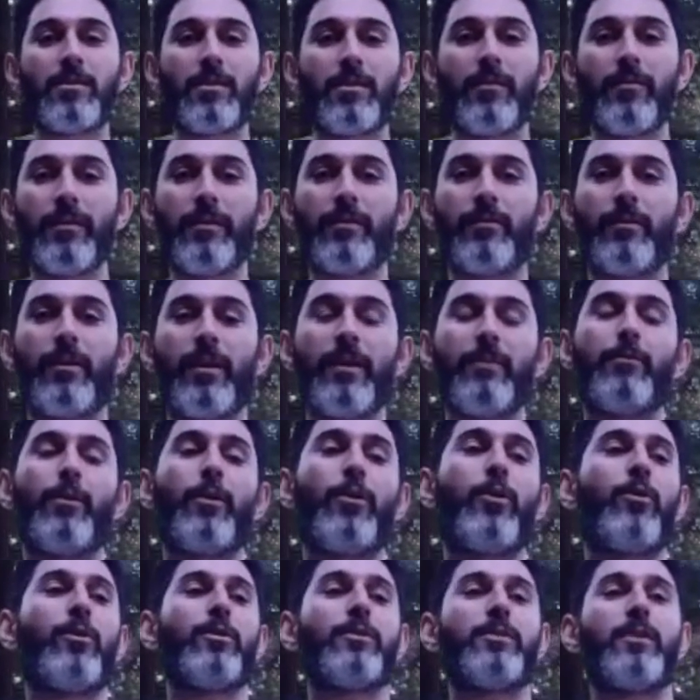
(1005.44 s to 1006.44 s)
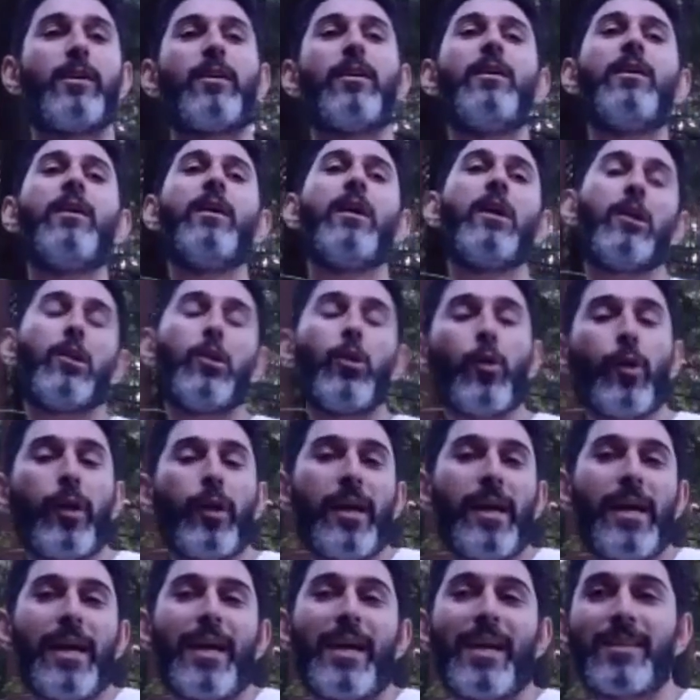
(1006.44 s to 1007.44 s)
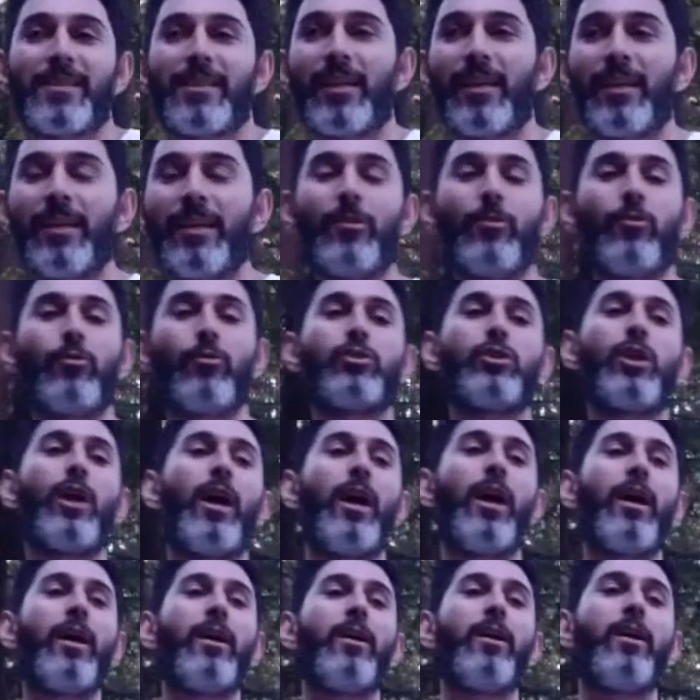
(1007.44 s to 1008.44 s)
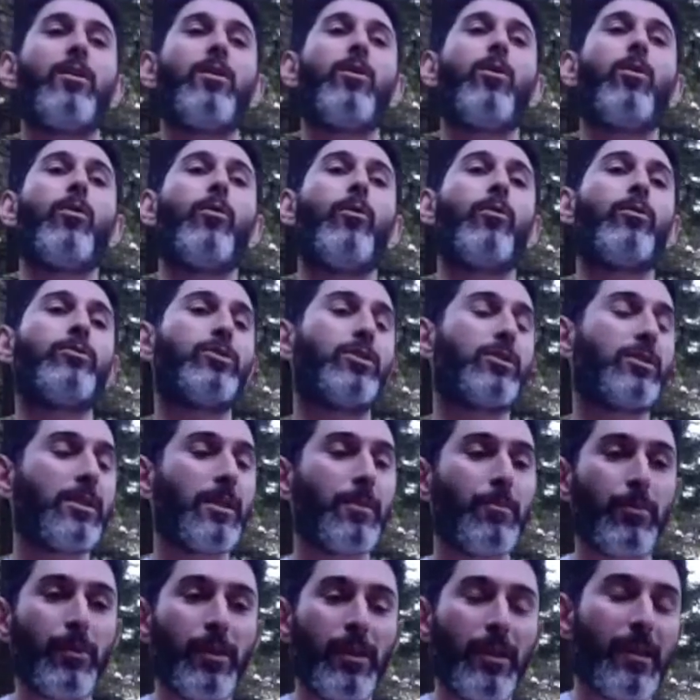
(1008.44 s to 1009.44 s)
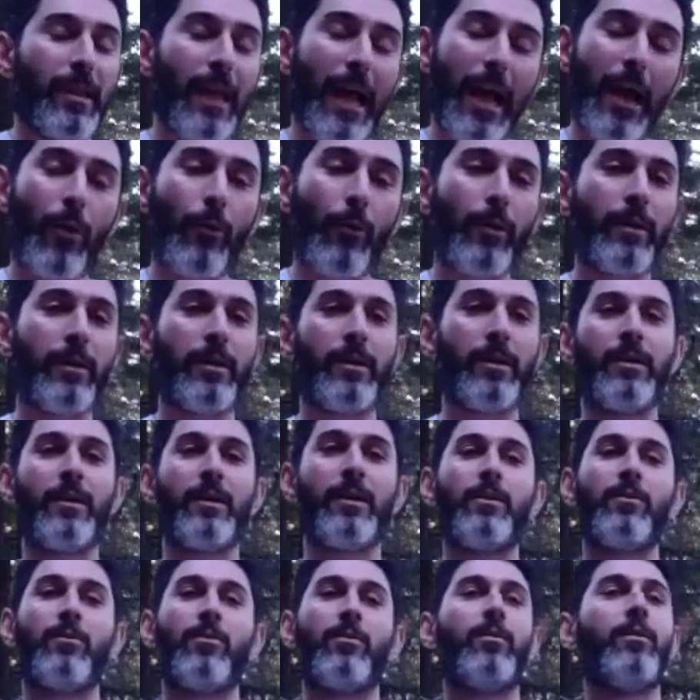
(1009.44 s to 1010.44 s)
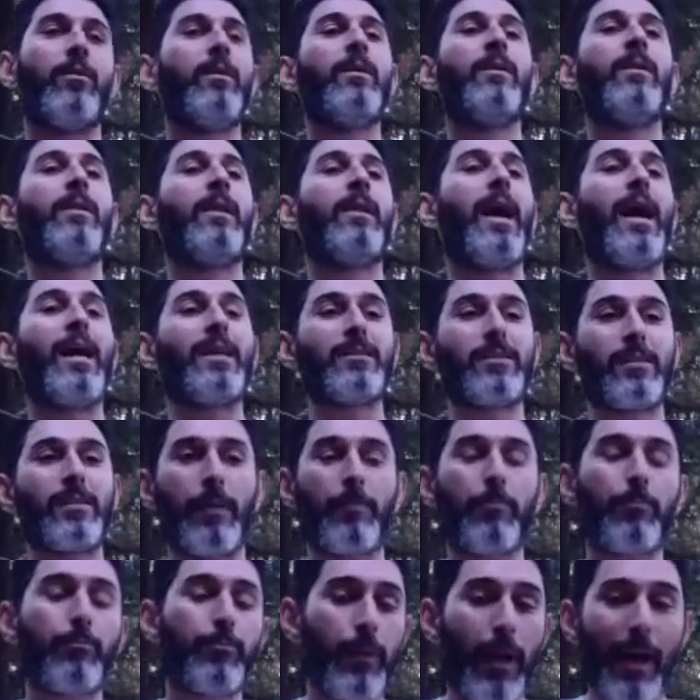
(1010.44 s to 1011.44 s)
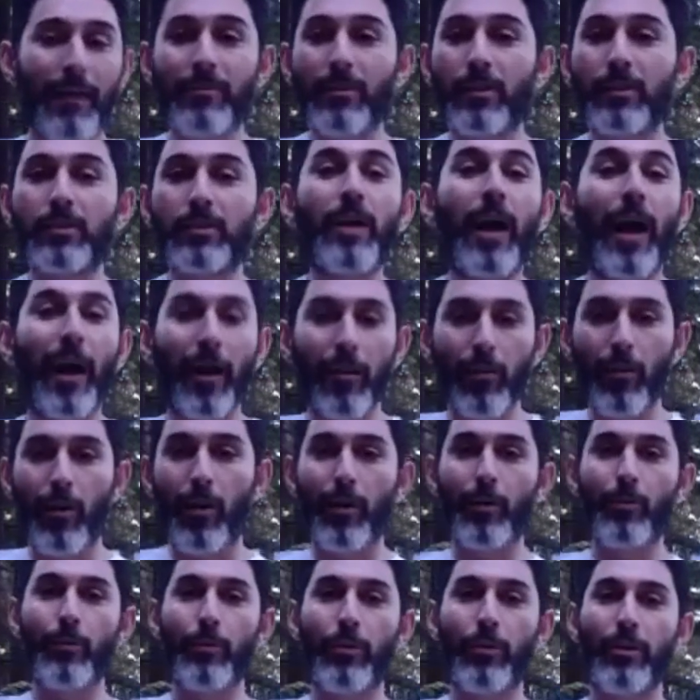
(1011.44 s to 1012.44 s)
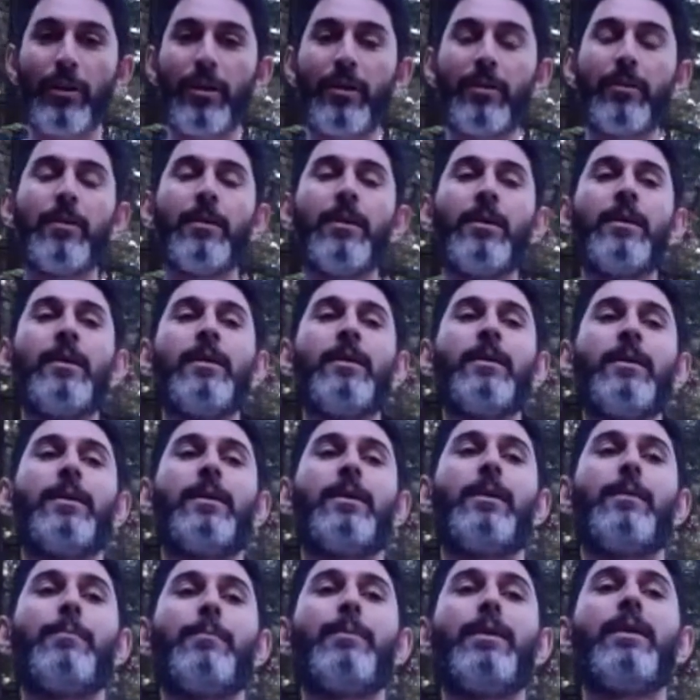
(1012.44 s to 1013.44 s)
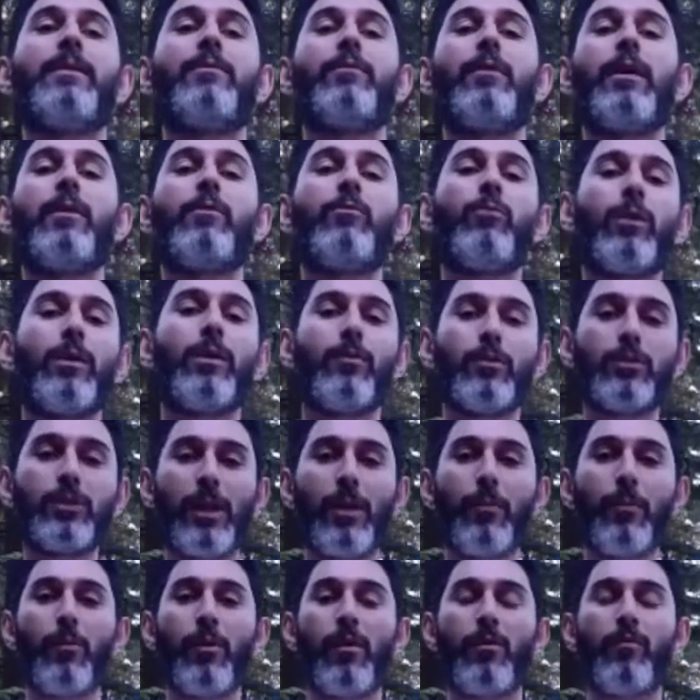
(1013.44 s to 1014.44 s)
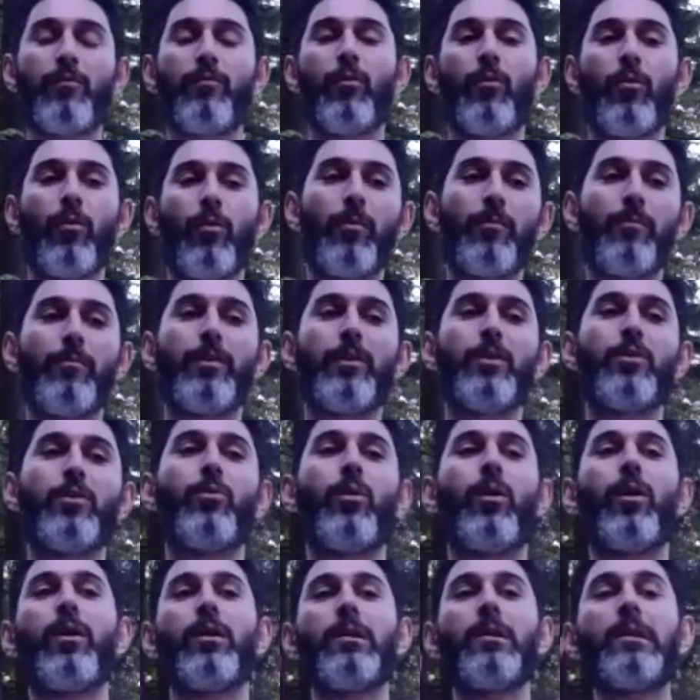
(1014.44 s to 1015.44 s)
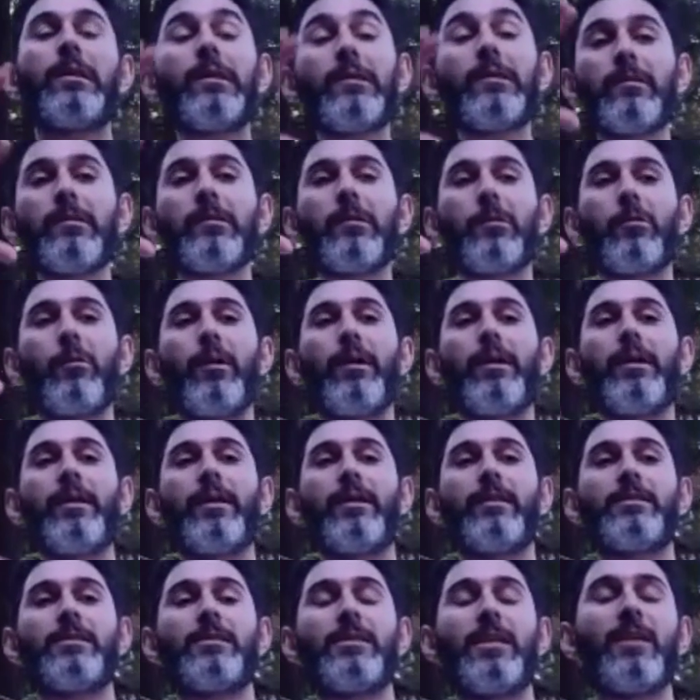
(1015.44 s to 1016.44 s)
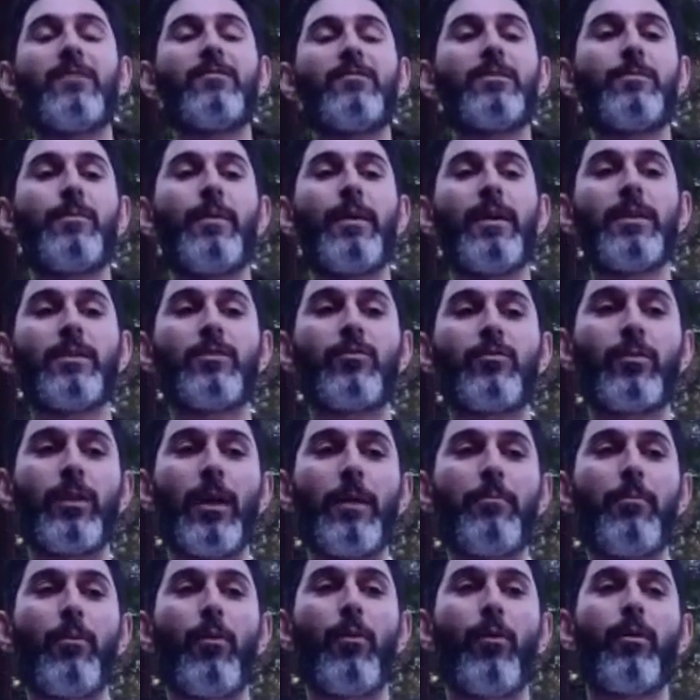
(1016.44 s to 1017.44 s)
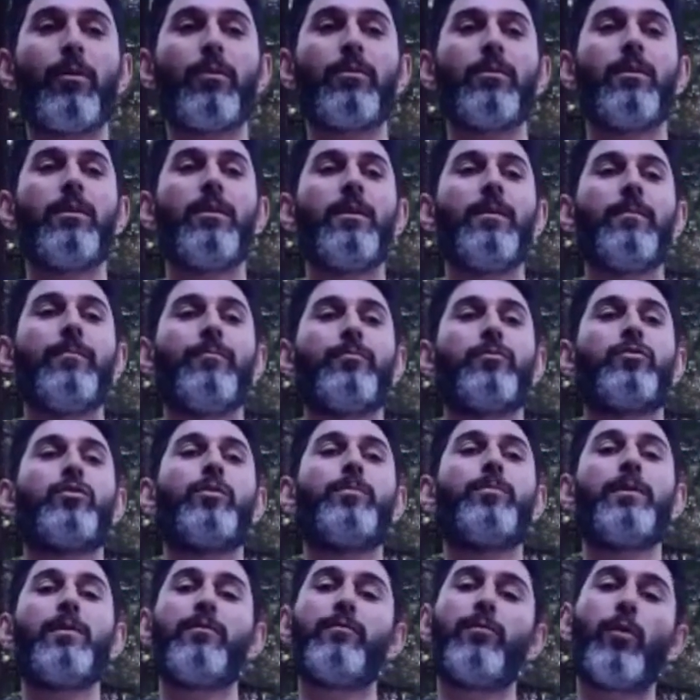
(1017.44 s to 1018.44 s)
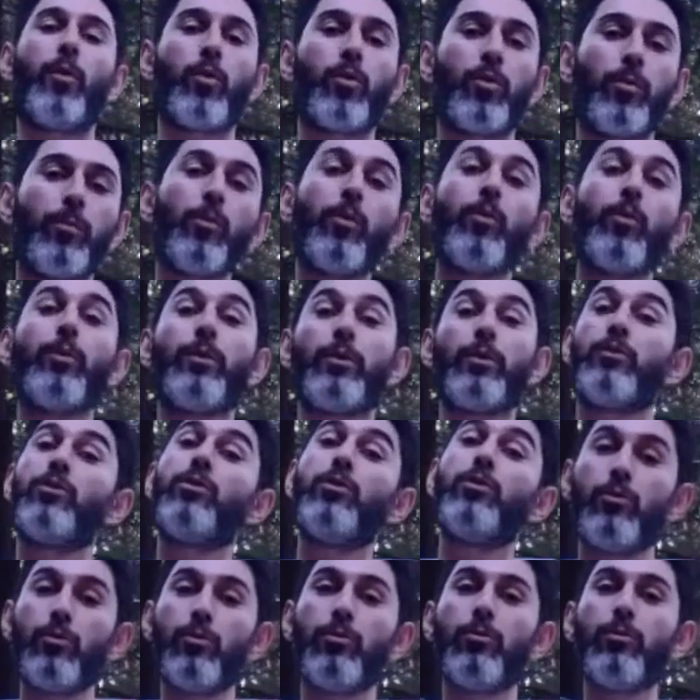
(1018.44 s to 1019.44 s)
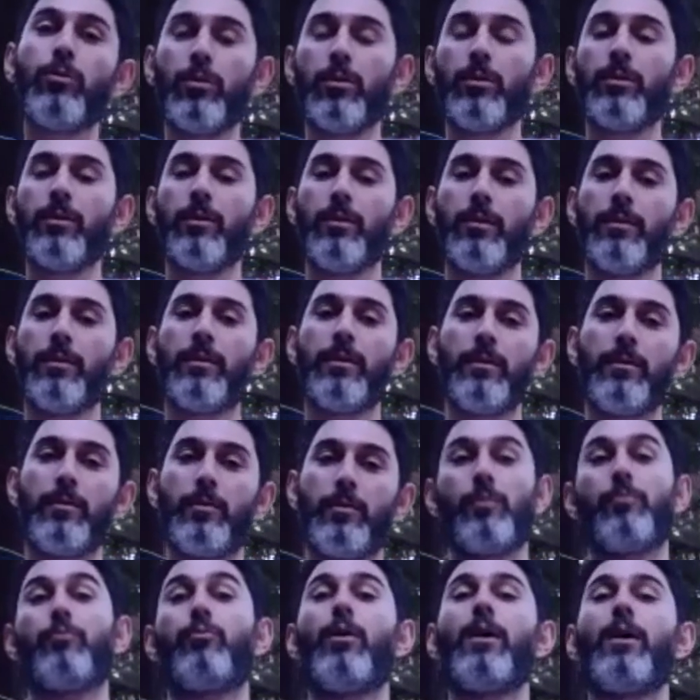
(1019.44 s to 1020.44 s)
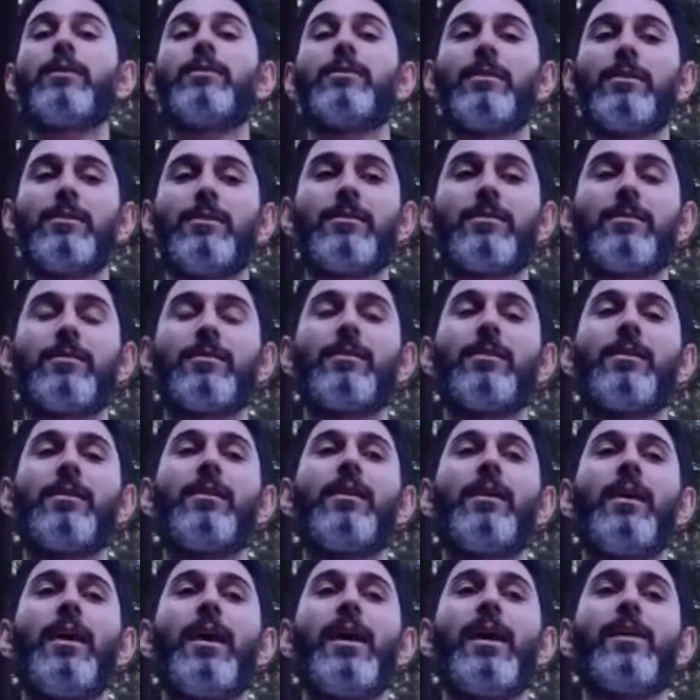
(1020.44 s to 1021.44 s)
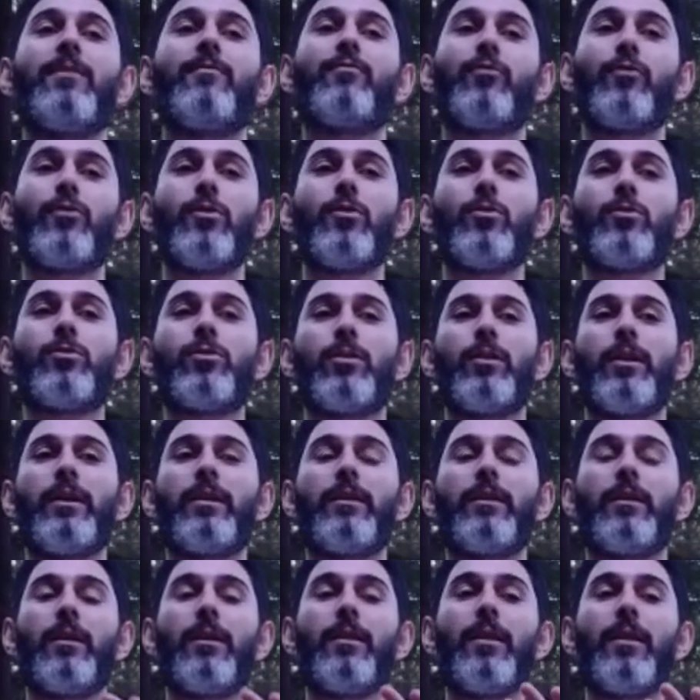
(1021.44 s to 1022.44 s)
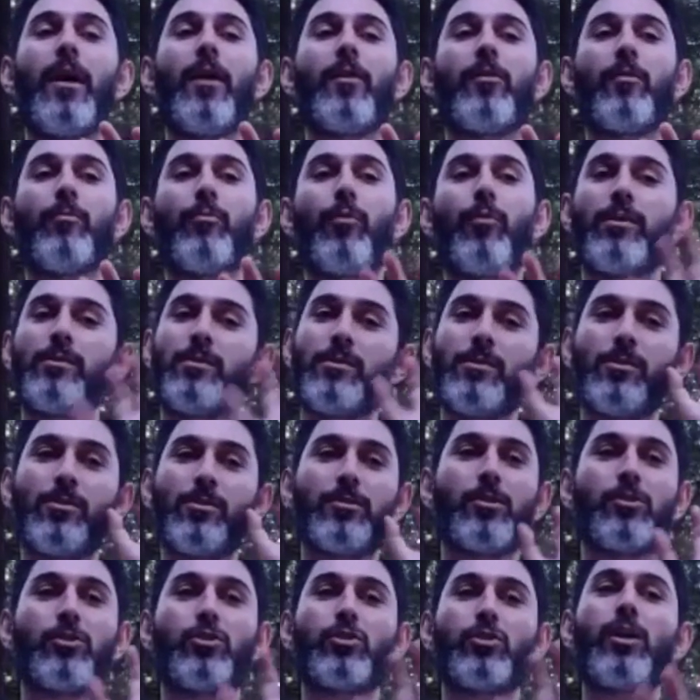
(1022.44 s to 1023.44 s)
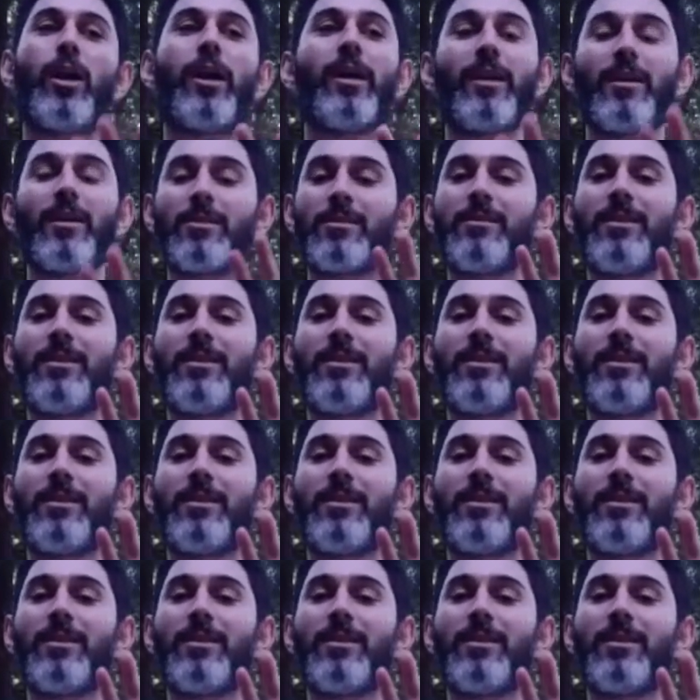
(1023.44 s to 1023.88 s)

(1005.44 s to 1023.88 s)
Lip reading: of it, right? Whether it's like looking at it as like an inner child, or just simply allowing it, or ask like having a dialogue with it, in whatever shape, way, or form, you are literally creating a safe space for that part to be vulnerable with you, your presence, and for you to like allow your presence to just shine its